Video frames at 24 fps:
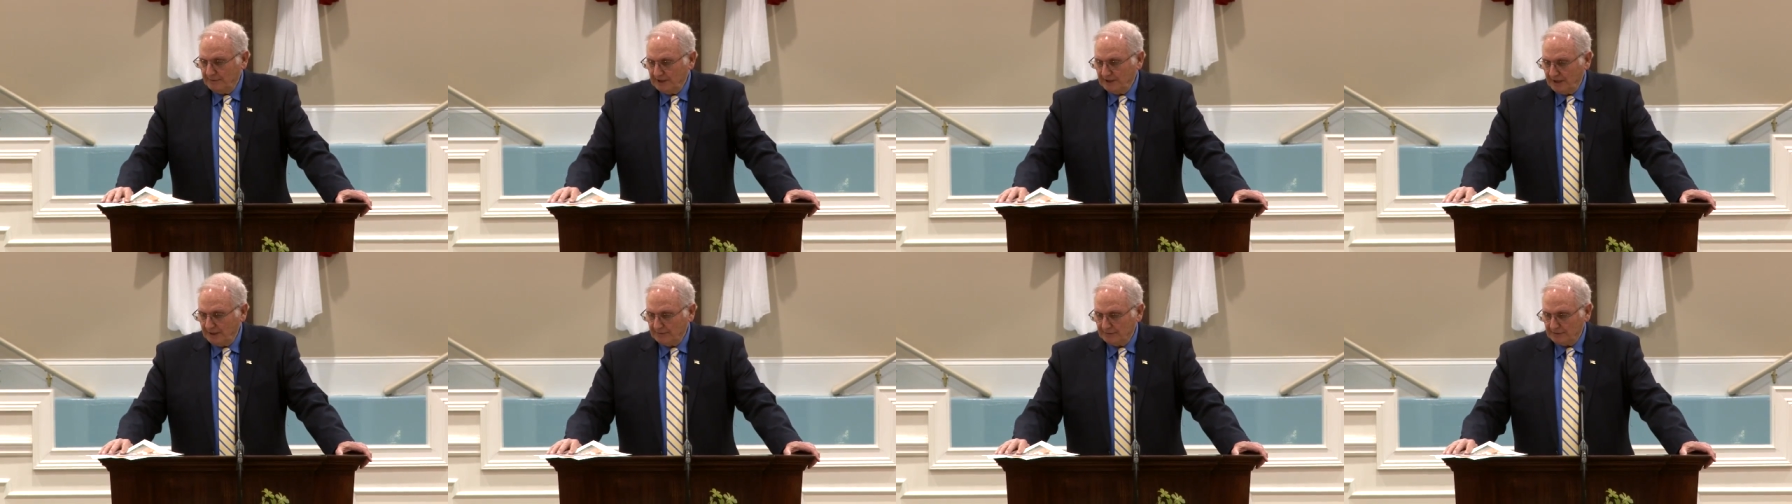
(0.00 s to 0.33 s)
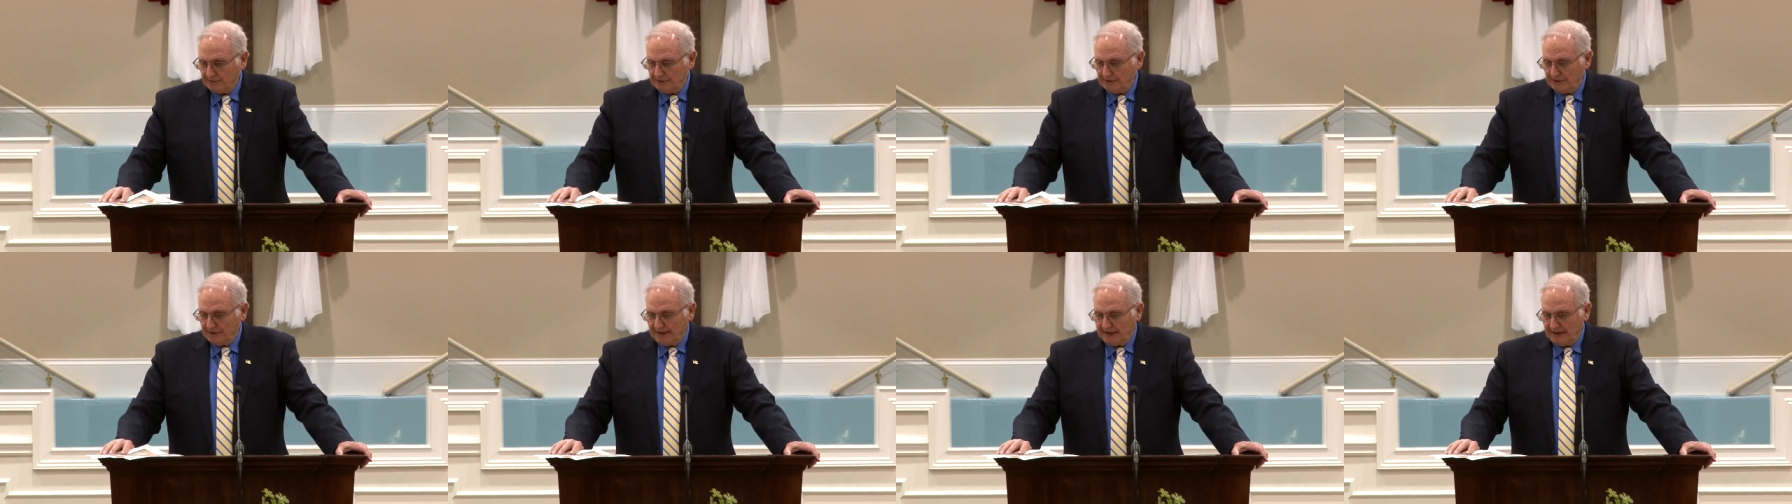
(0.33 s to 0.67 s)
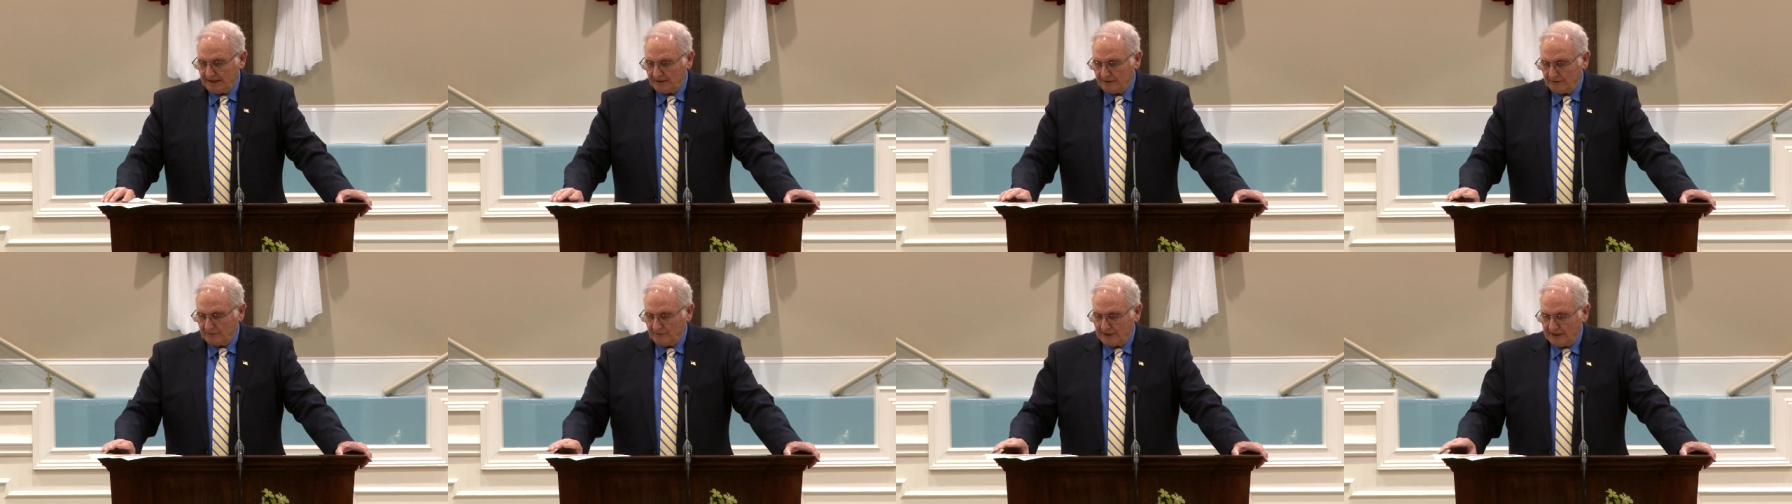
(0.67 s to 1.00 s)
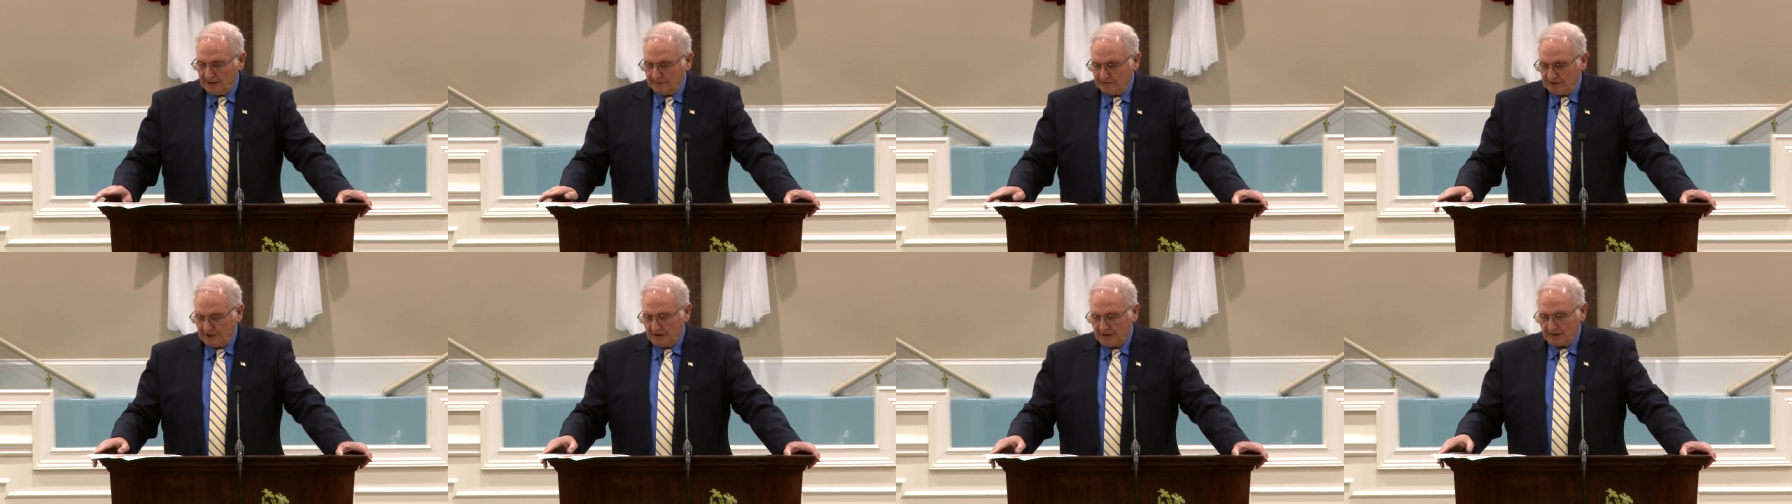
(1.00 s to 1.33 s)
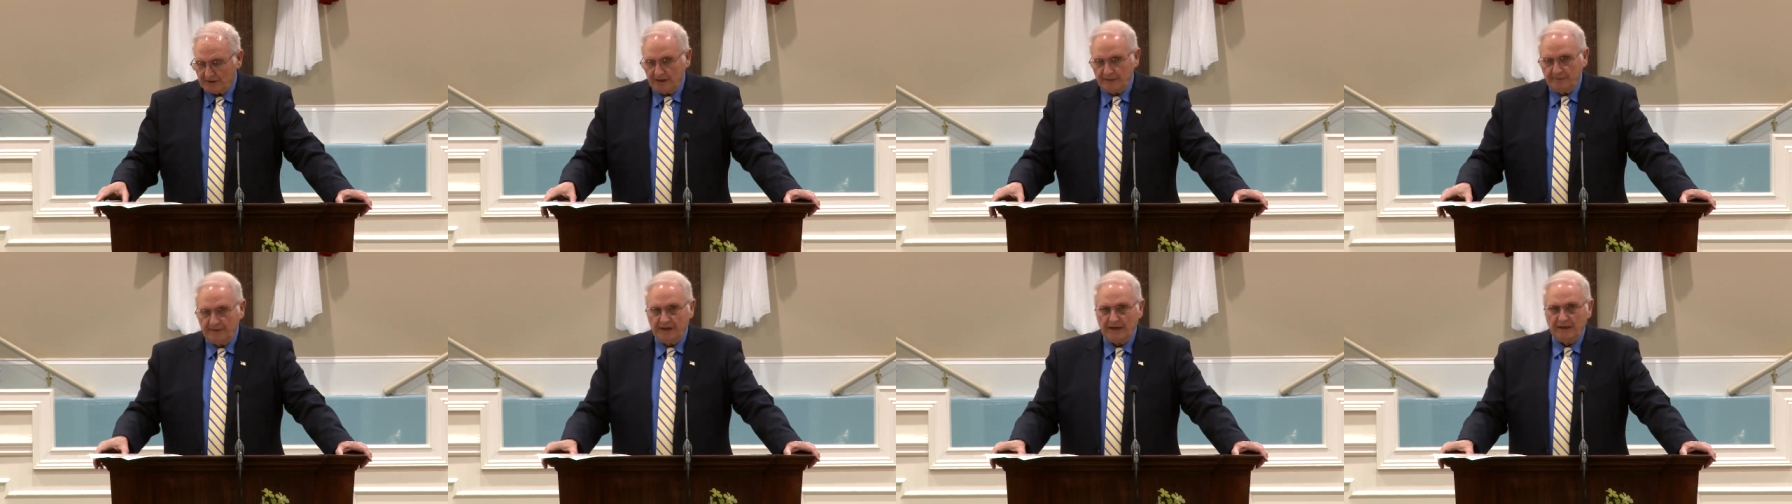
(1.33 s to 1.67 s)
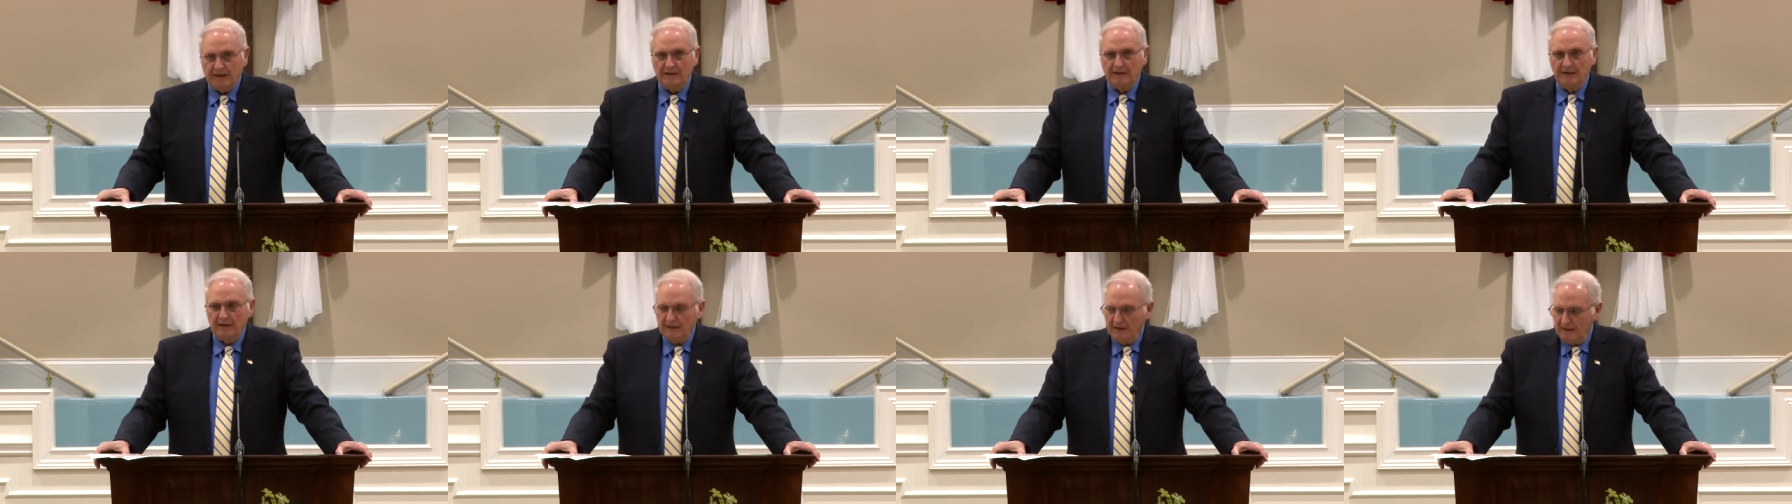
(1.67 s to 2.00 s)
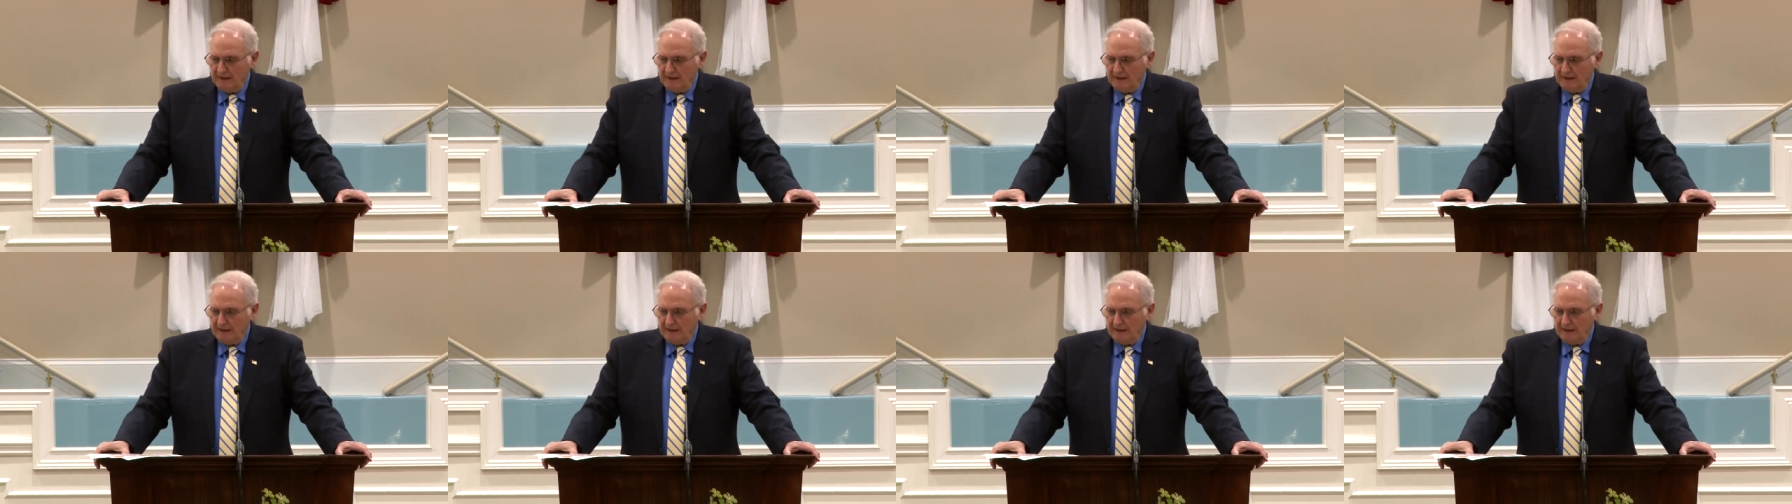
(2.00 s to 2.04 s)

be able to handle what I'm talking about.